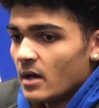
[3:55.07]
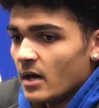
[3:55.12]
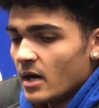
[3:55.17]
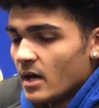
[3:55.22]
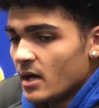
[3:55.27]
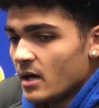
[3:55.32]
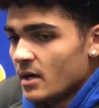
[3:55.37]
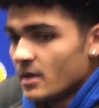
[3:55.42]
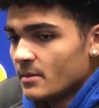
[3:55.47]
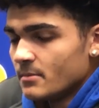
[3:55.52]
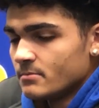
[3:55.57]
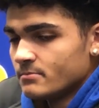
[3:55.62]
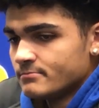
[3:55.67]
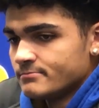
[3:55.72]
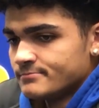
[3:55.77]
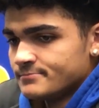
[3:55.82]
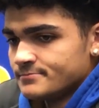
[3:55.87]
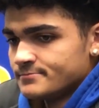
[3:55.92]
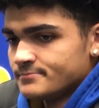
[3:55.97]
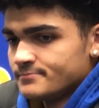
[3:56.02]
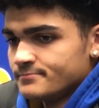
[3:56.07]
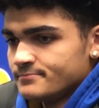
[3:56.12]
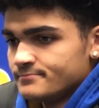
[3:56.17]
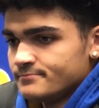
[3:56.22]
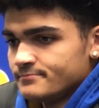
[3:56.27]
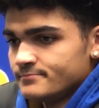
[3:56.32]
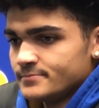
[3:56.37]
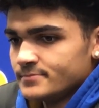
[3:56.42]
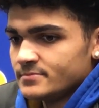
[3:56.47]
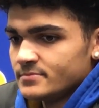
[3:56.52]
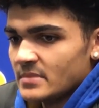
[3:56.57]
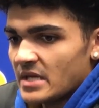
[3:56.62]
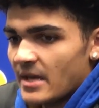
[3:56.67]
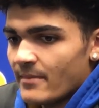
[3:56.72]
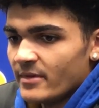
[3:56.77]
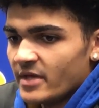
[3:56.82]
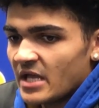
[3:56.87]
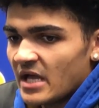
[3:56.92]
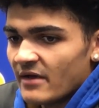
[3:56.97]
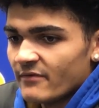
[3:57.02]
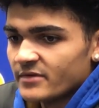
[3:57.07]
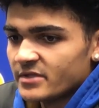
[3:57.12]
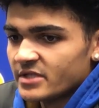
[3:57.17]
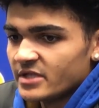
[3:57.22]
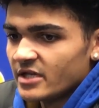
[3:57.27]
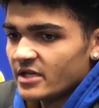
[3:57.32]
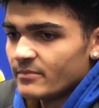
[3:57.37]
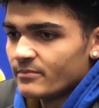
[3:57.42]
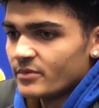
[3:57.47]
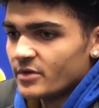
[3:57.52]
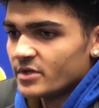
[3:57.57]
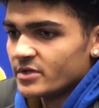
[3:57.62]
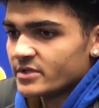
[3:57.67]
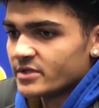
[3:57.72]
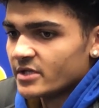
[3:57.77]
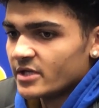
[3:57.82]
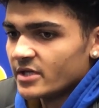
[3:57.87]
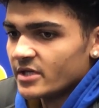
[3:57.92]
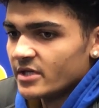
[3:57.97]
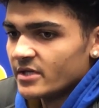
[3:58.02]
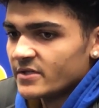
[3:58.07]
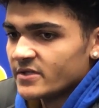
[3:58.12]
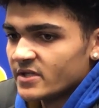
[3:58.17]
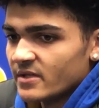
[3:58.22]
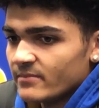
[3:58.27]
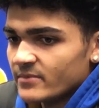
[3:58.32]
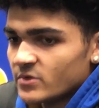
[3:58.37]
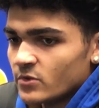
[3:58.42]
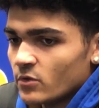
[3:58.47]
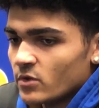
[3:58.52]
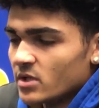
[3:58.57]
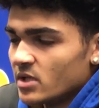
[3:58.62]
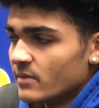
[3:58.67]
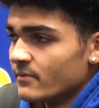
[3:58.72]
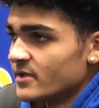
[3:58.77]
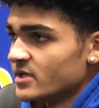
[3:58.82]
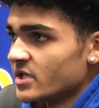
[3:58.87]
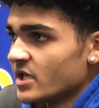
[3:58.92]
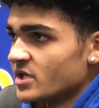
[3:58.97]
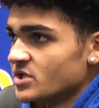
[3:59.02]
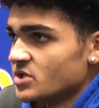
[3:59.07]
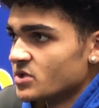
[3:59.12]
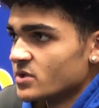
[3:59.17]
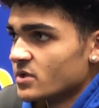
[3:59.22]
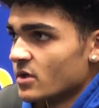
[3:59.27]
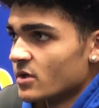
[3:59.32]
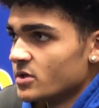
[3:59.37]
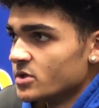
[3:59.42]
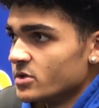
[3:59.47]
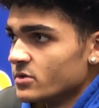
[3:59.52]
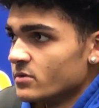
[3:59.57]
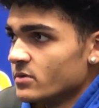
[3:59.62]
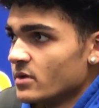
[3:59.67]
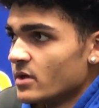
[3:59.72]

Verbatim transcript: Um, I mean, obviously it puts uh, some sort of limitations on you,